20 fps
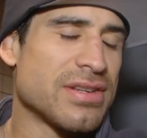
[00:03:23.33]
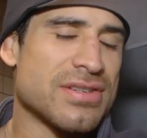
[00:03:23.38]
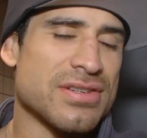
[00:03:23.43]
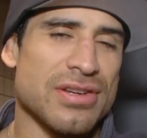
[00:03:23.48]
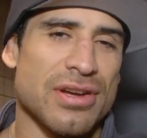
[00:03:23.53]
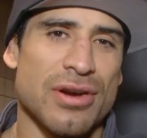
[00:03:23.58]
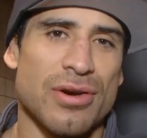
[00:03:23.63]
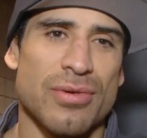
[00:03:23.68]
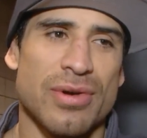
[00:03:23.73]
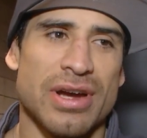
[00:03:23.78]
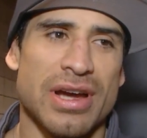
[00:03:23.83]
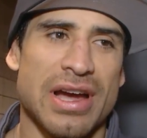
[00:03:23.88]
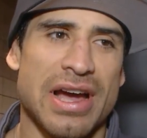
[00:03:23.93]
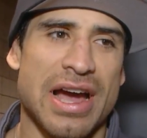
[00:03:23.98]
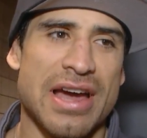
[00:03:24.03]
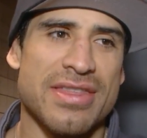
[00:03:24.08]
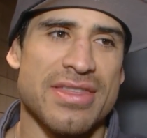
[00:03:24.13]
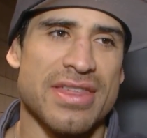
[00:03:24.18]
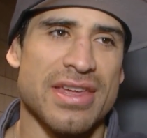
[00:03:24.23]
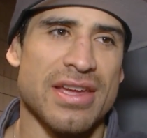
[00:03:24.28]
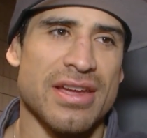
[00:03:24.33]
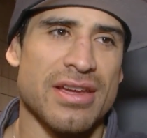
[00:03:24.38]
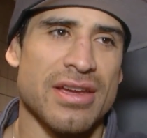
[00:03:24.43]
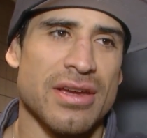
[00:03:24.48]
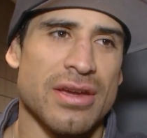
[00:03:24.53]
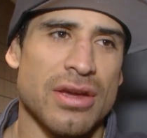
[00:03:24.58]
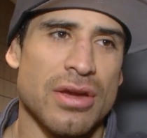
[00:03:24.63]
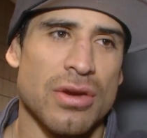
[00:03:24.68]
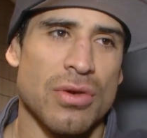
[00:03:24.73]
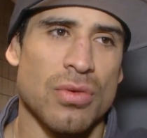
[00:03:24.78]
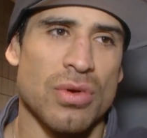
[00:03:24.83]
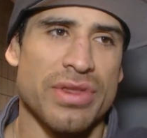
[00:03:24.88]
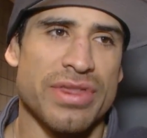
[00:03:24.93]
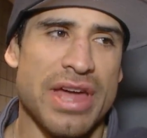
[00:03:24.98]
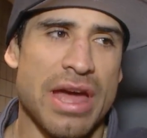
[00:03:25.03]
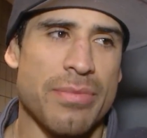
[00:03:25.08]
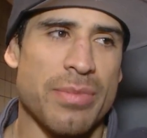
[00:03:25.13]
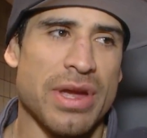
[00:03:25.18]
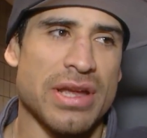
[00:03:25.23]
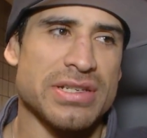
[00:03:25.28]
So uh, I think with
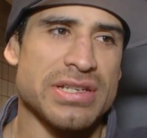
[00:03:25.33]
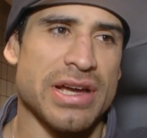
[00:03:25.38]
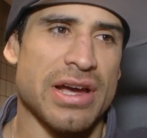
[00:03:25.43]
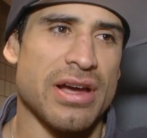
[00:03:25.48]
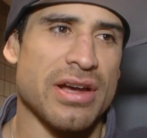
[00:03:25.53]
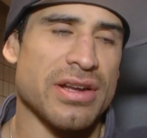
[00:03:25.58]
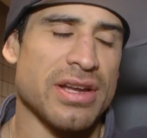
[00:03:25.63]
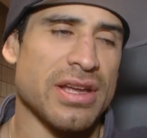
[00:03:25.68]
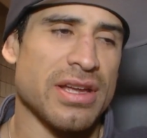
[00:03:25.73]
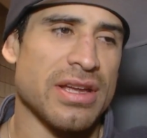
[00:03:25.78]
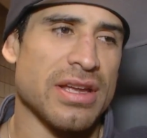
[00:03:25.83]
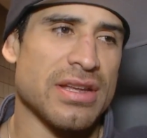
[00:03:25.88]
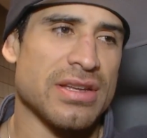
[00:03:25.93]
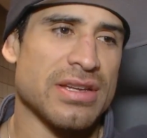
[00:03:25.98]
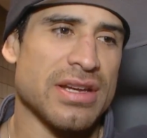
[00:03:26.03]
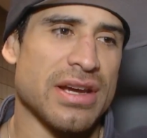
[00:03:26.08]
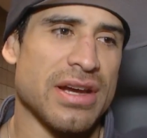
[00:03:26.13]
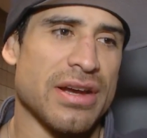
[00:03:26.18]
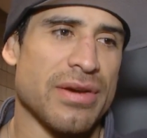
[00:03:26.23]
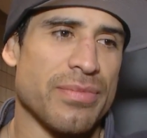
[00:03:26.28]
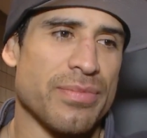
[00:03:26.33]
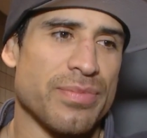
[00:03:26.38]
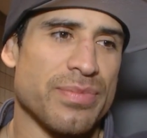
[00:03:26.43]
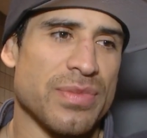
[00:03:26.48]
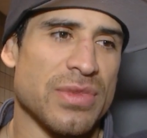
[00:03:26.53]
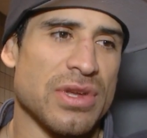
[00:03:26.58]
that mentality and um,